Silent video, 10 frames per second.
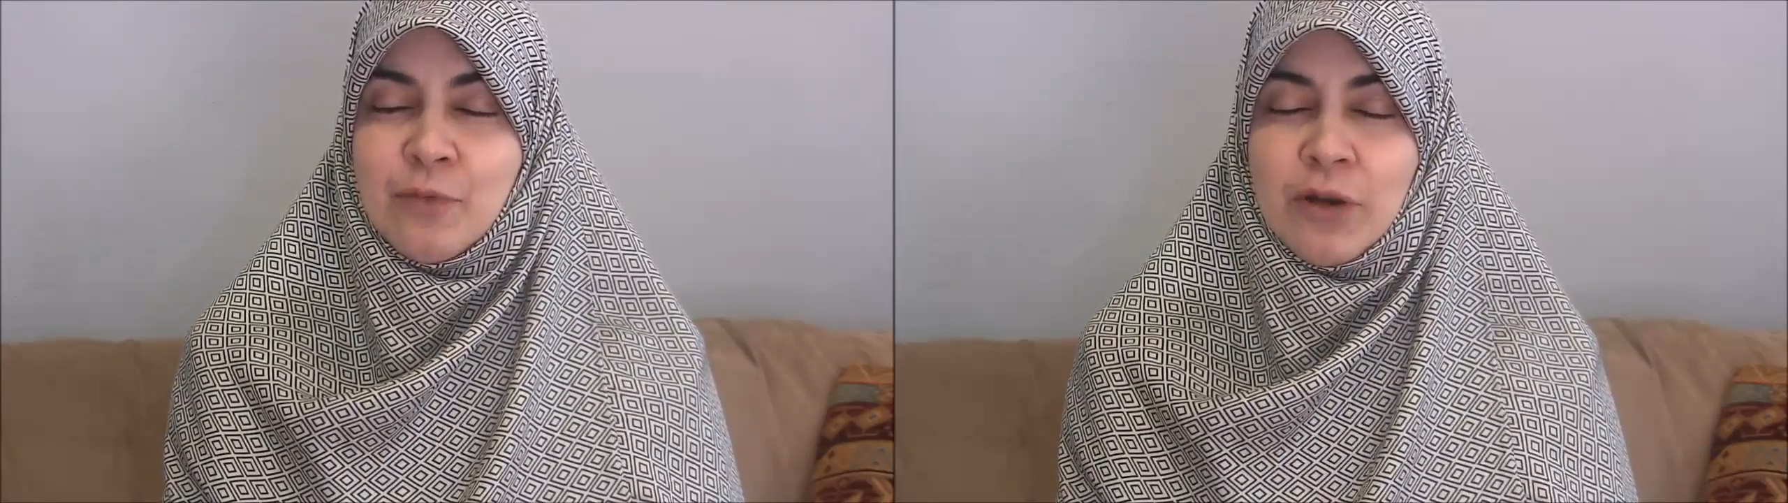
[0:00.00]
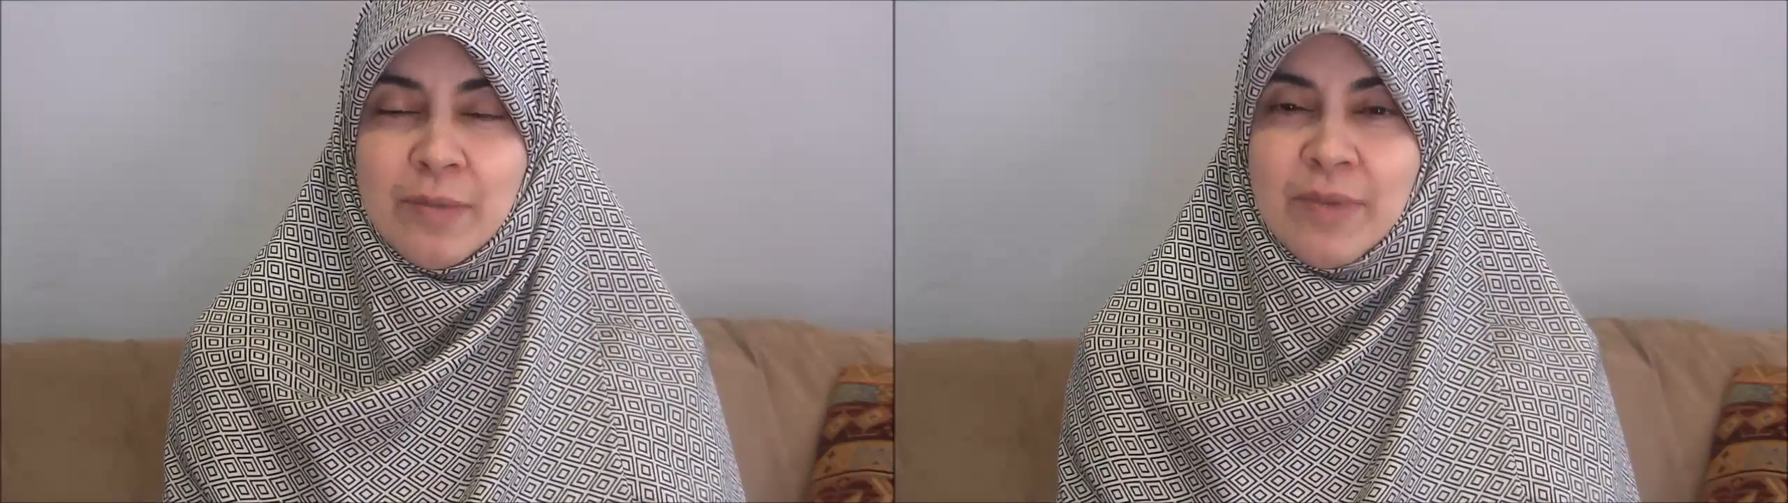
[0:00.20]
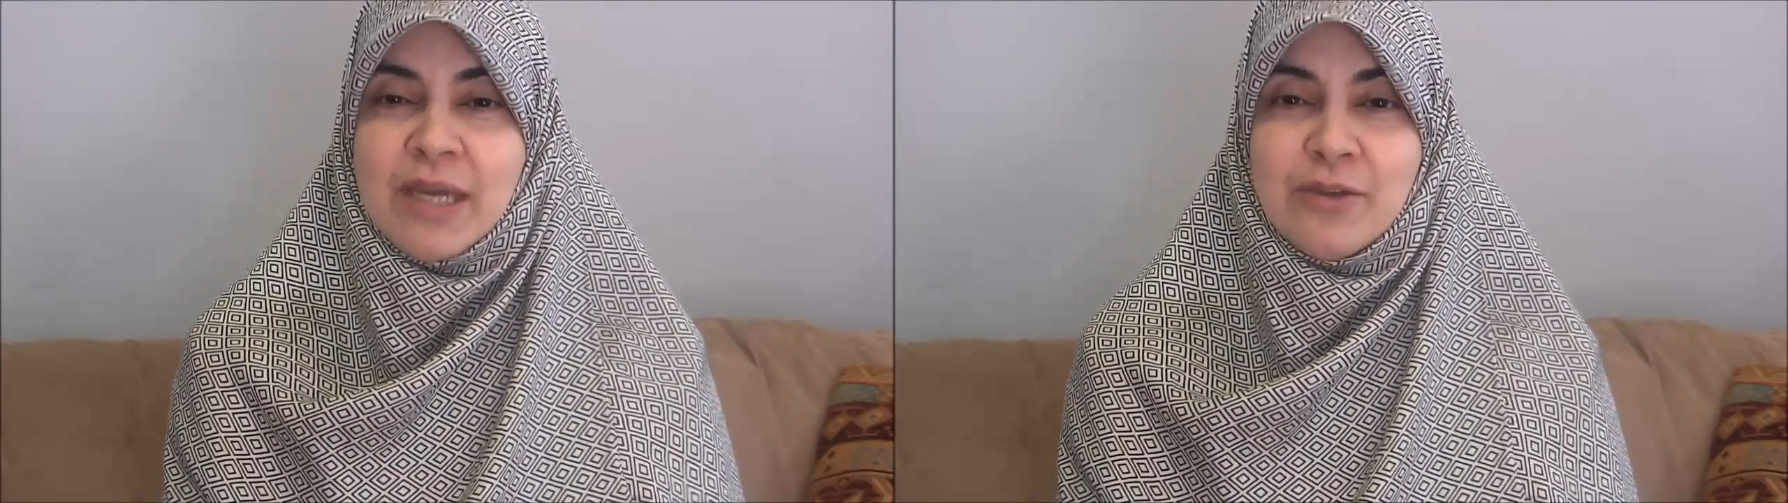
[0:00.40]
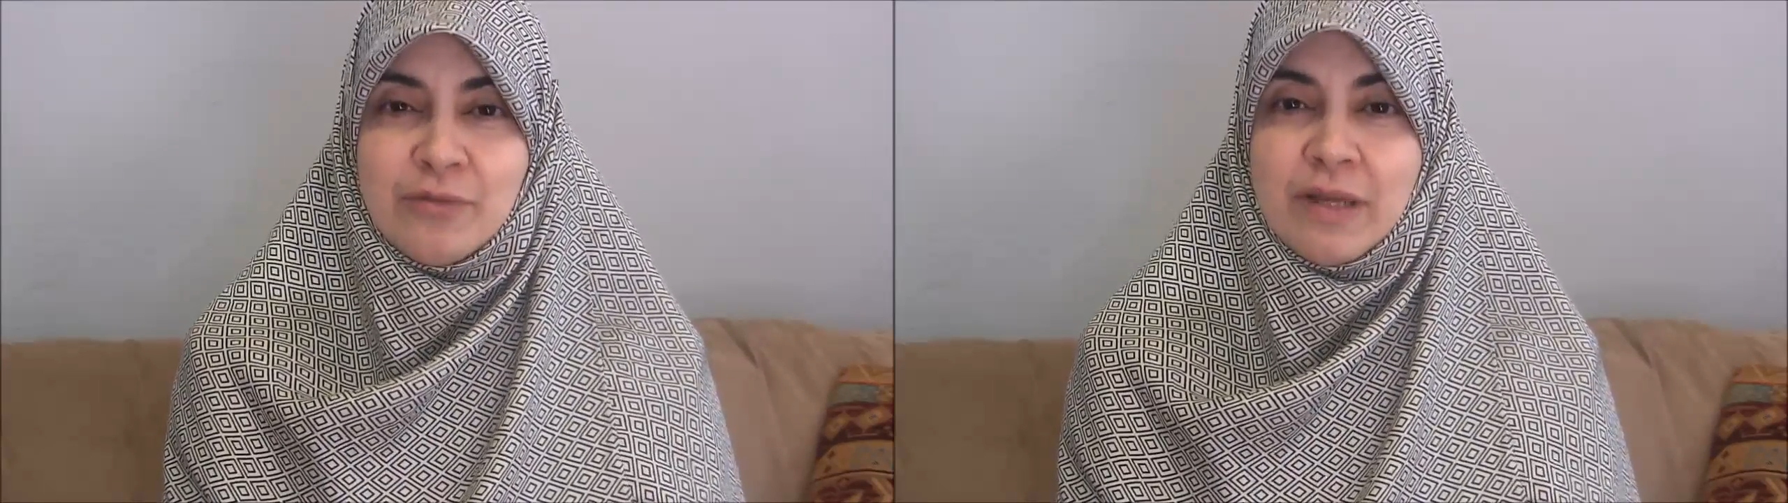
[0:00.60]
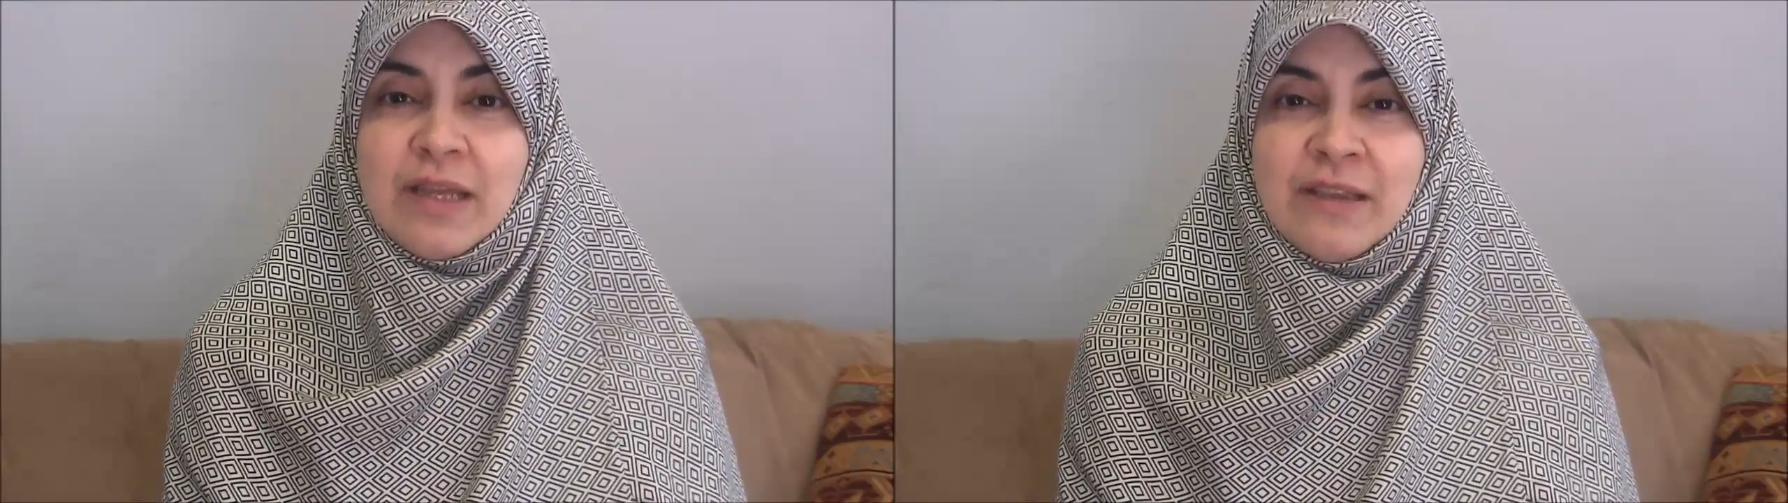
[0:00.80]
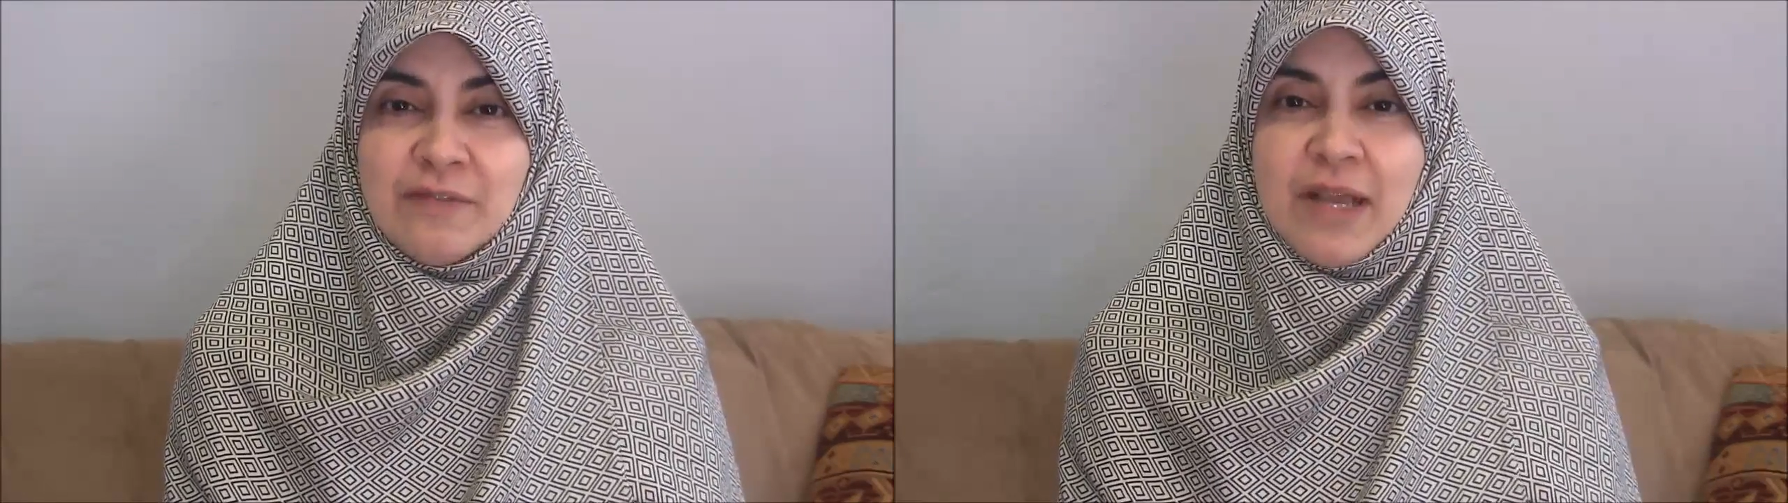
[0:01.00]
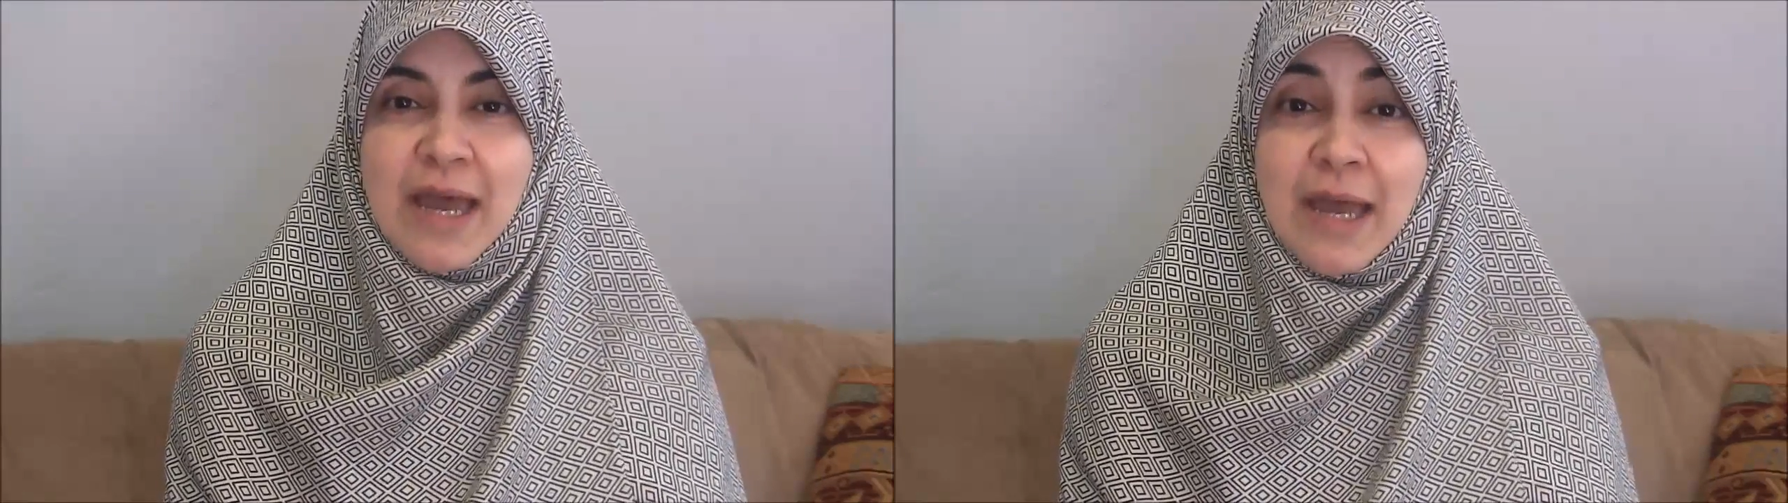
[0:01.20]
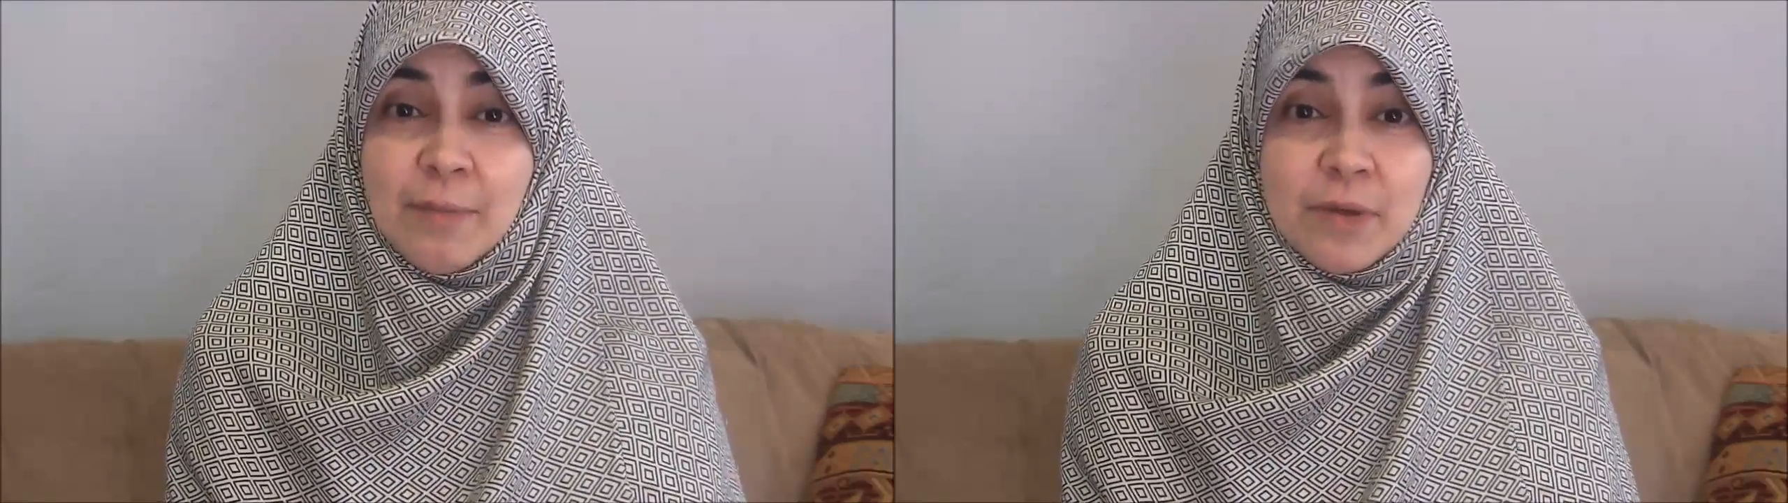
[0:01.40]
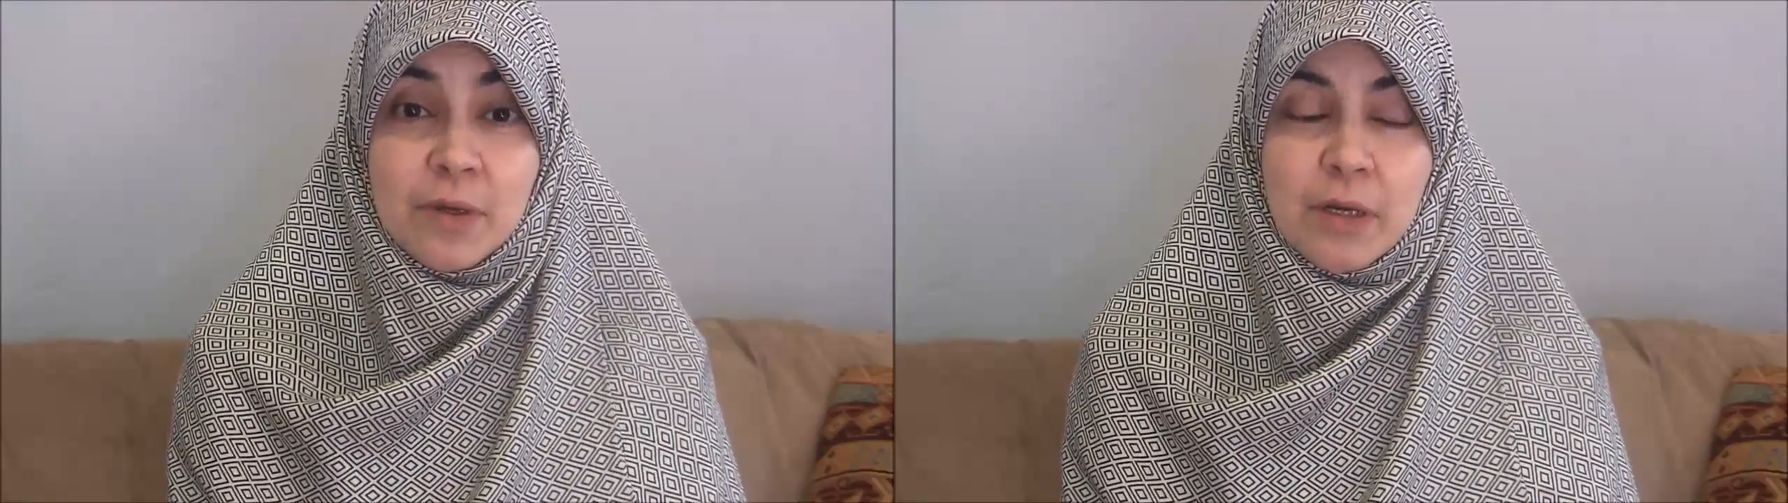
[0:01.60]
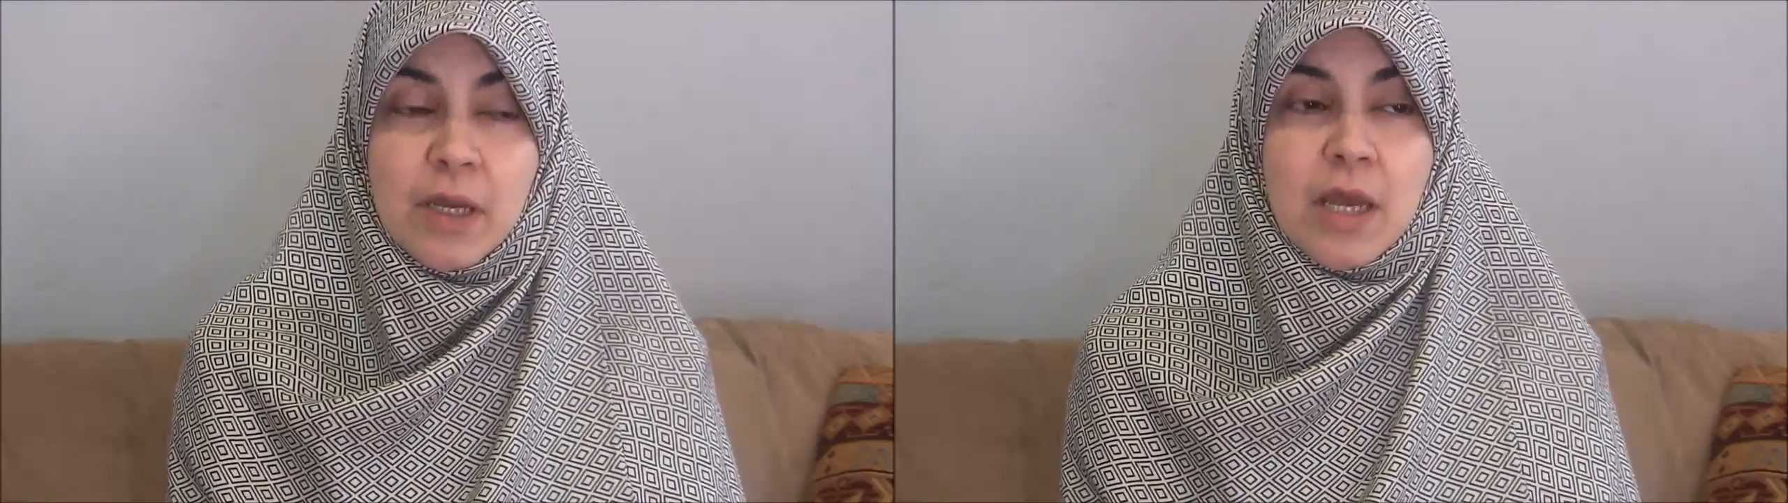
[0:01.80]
want to make you even happier.